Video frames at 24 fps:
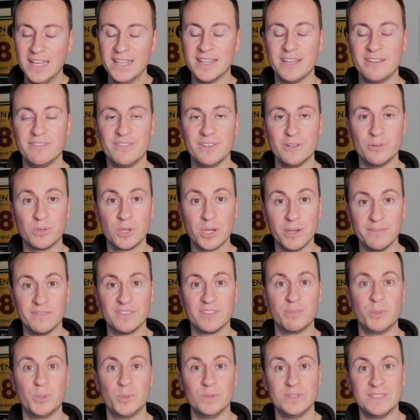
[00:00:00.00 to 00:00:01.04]
they feel
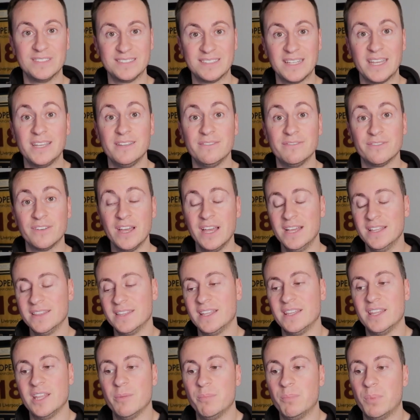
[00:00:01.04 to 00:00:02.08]
comfortable and safe
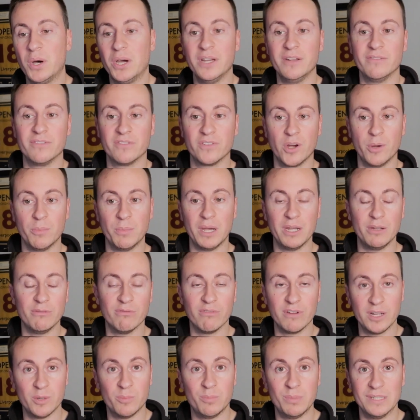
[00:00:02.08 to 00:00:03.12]
that they're buying from a
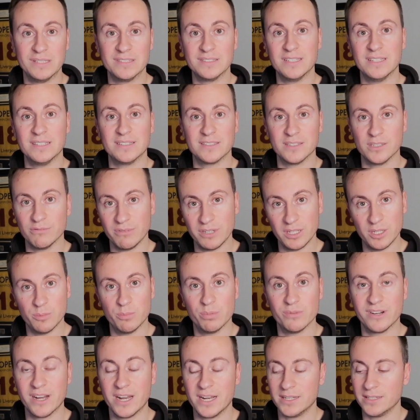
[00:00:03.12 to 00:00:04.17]
real business and a real
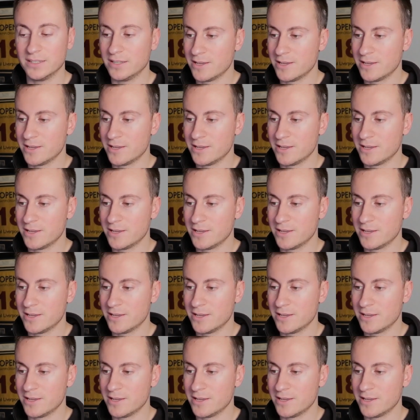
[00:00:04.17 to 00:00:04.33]
brand.